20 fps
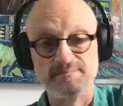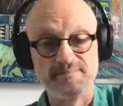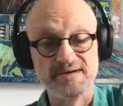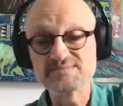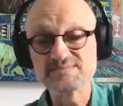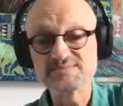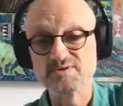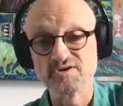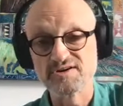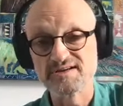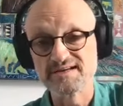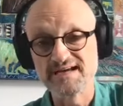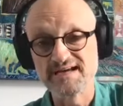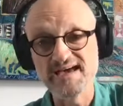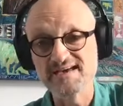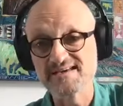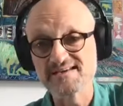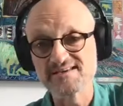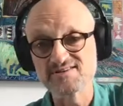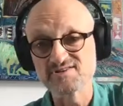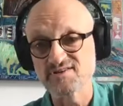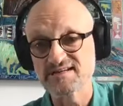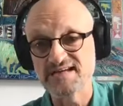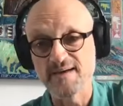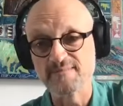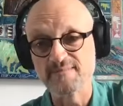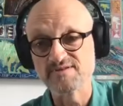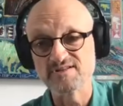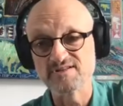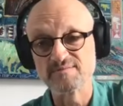Must be okay because I
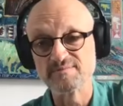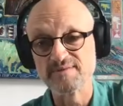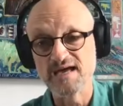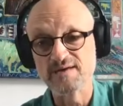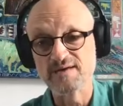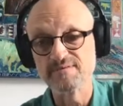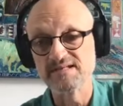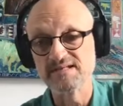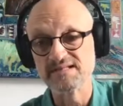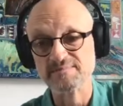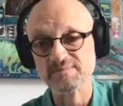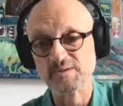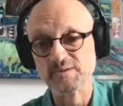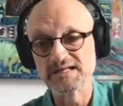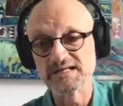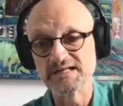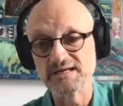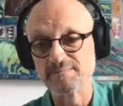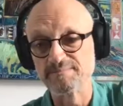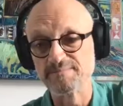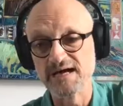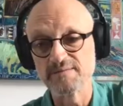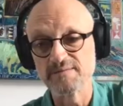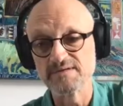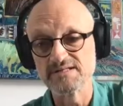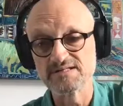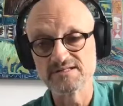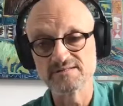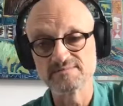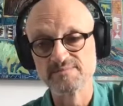came to the baby in the morning and
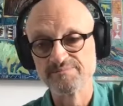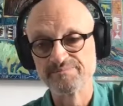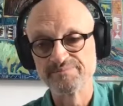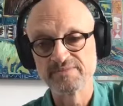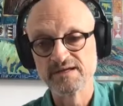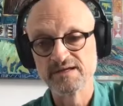baby's,